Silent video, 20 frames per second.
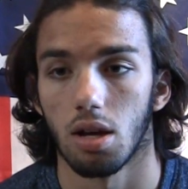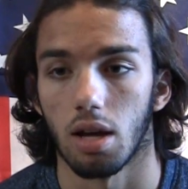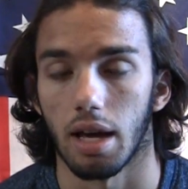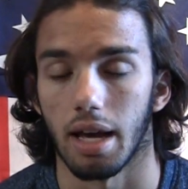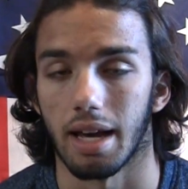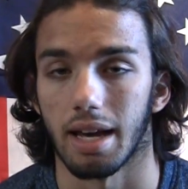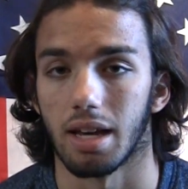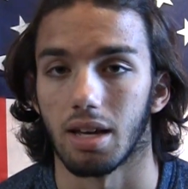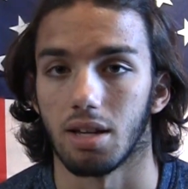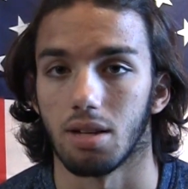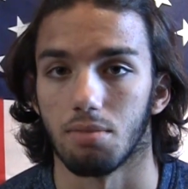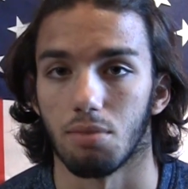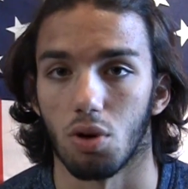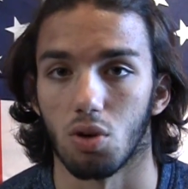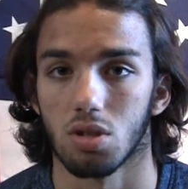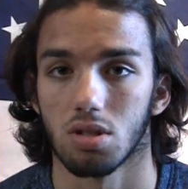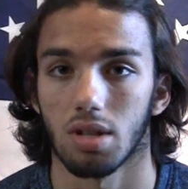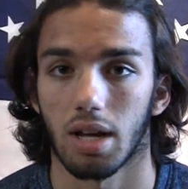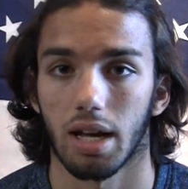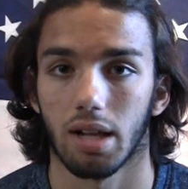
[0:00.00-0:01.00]
and
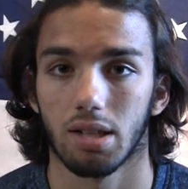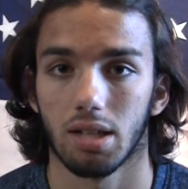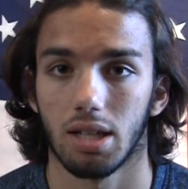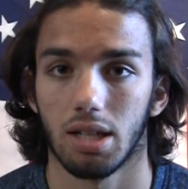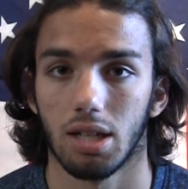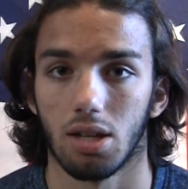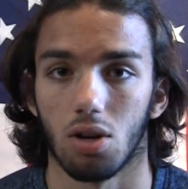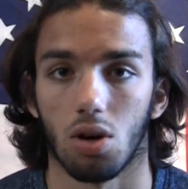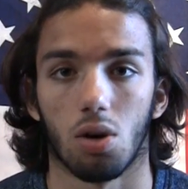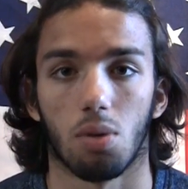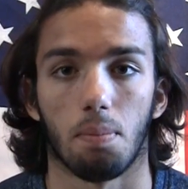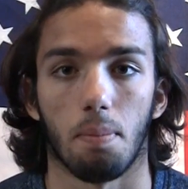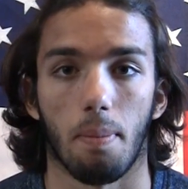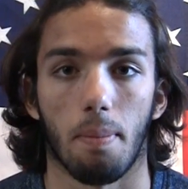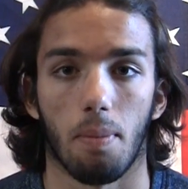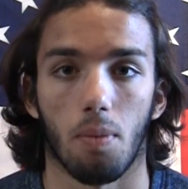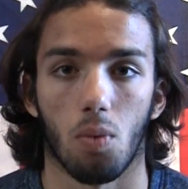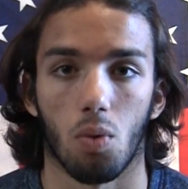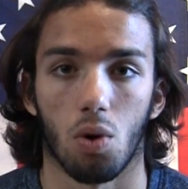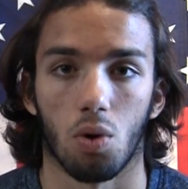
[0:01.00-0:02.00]
most likely
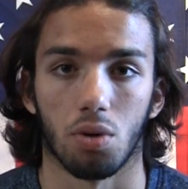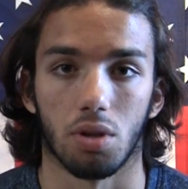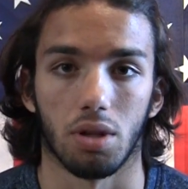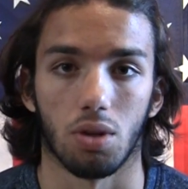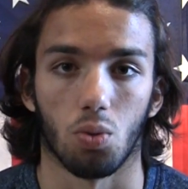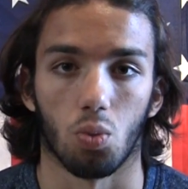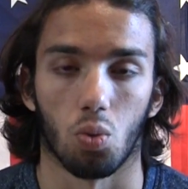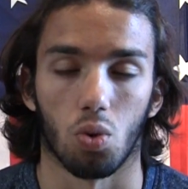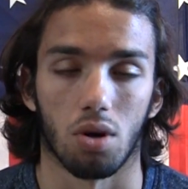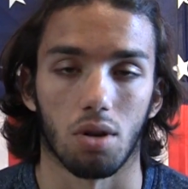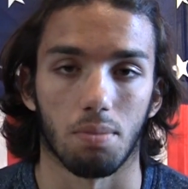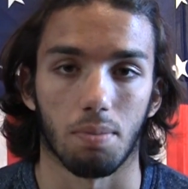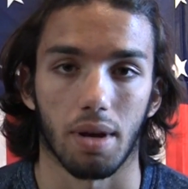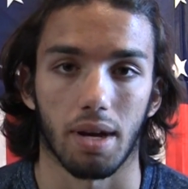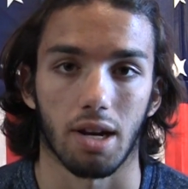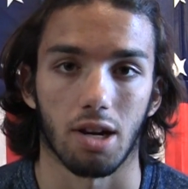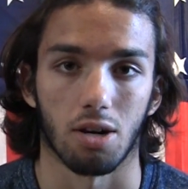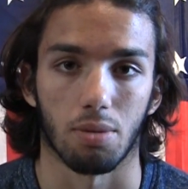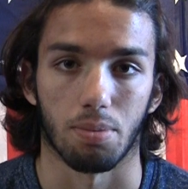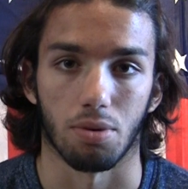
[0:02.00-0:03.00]
only one
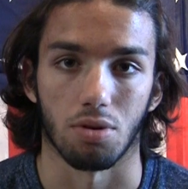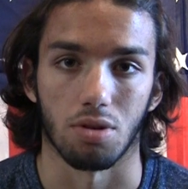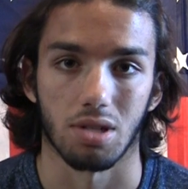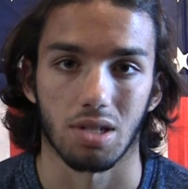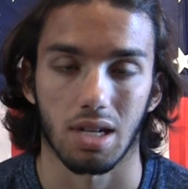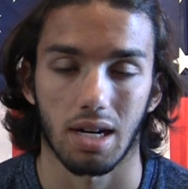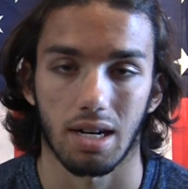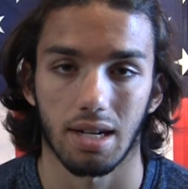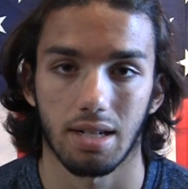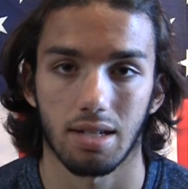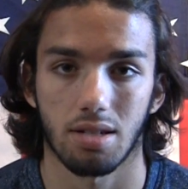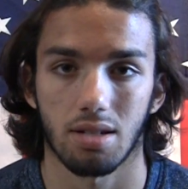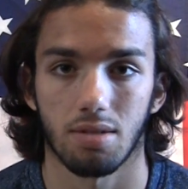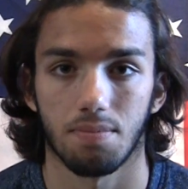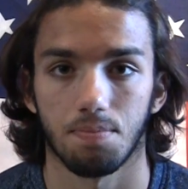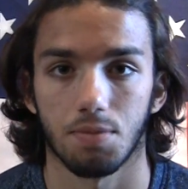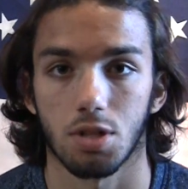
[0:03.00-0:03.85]
pair per size.